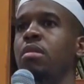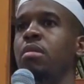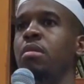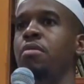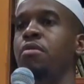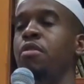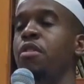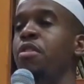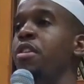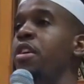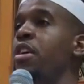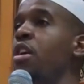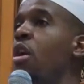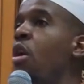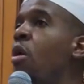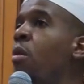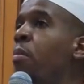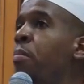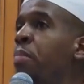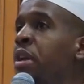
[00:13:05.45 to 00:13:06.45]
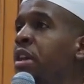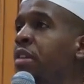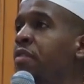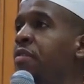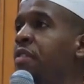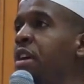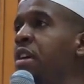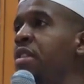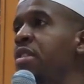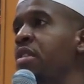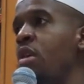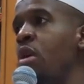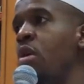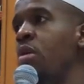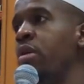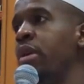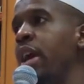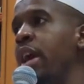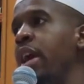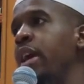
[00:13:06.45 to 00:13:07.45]
for their own benefit and their
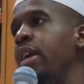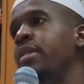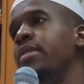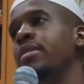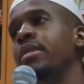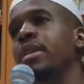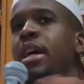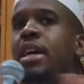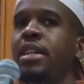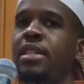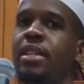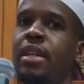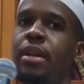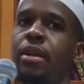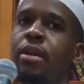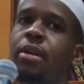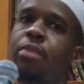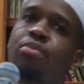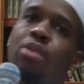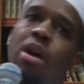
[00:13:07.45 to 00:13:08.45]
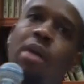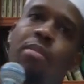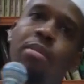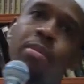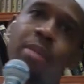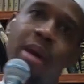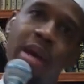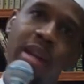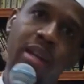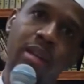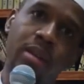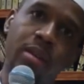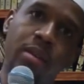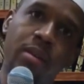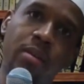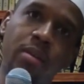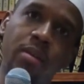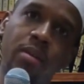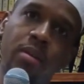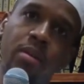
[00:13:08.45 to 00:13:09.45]
own gain, then that's clearly problematic.
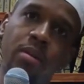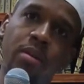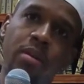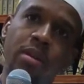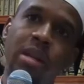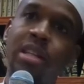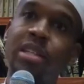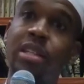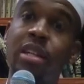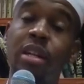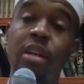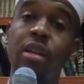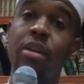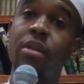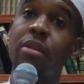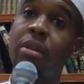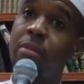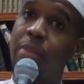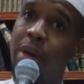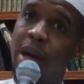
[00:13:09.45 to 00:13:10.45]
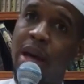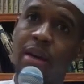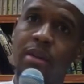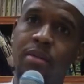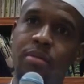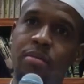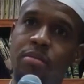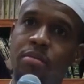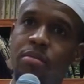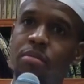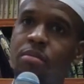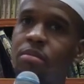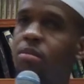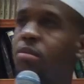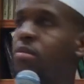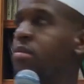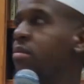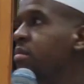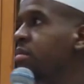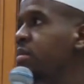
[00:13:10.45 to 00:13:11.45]
And that's clearly riba.
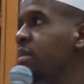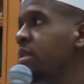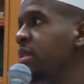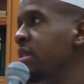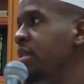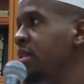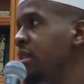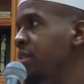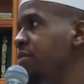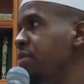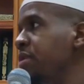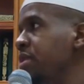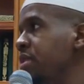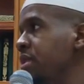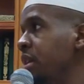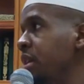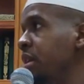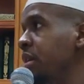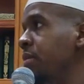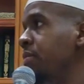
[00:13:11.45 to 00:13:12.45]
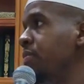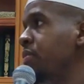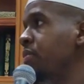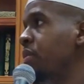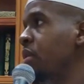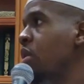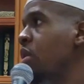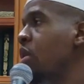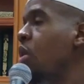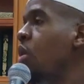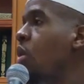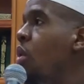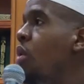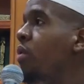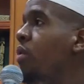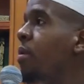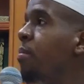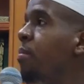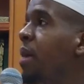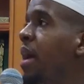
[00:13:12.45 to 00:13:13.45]
There's a difference here.
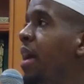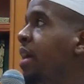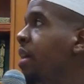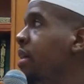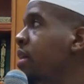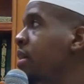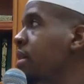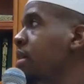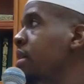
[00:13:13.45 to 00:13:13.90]
Or the bank